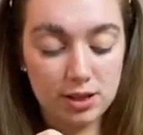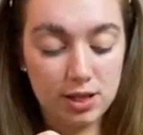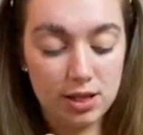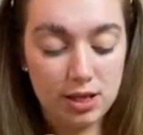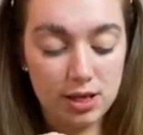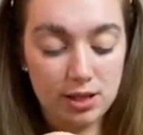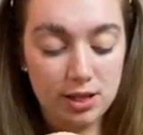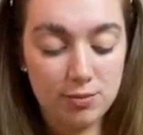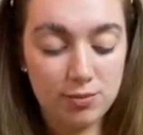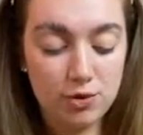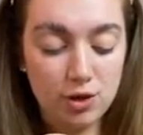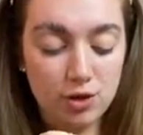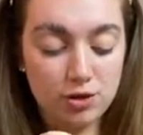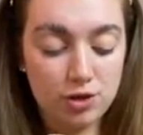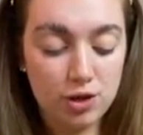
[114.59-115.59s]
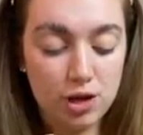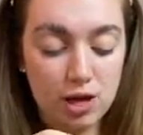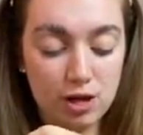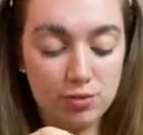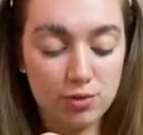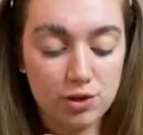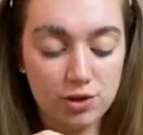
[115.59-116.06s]
And I'm not sure
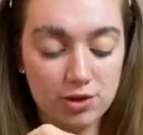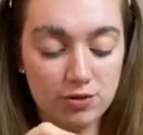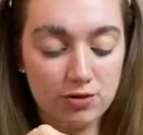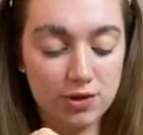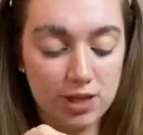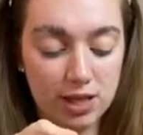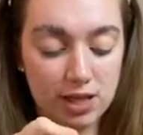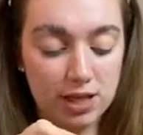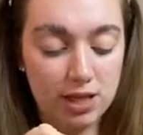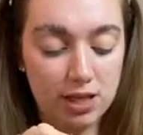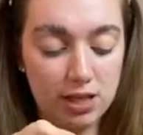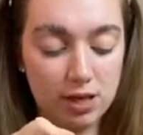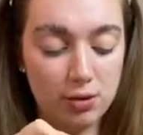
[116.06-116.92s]
how much of the